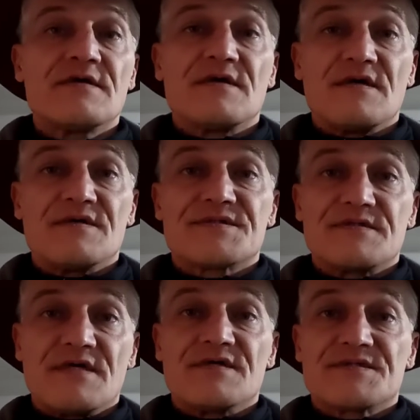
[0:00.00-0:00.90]

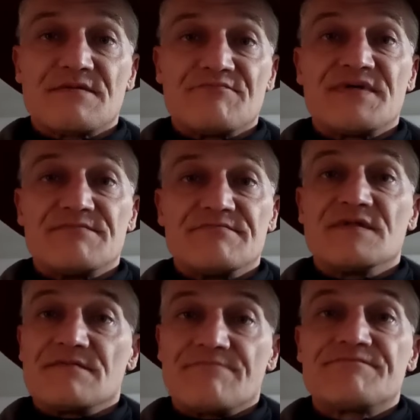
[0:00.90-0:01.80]
There's
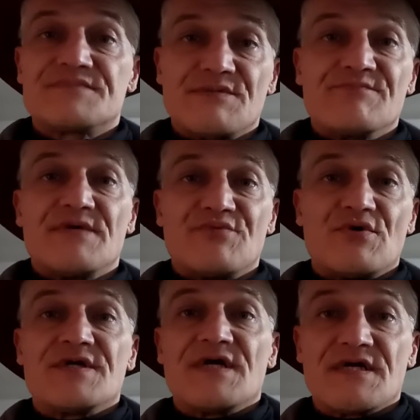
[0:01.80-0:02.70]
some people
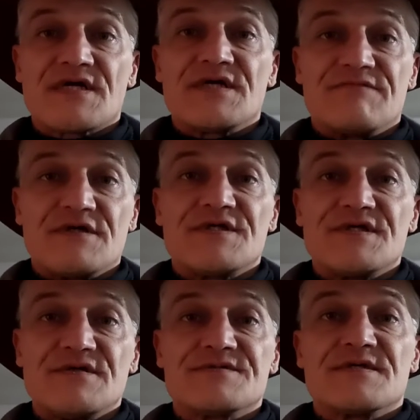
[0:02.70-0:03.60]
on there that could really
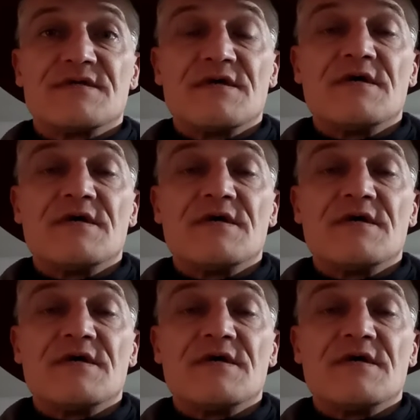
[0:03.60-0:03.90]
use it.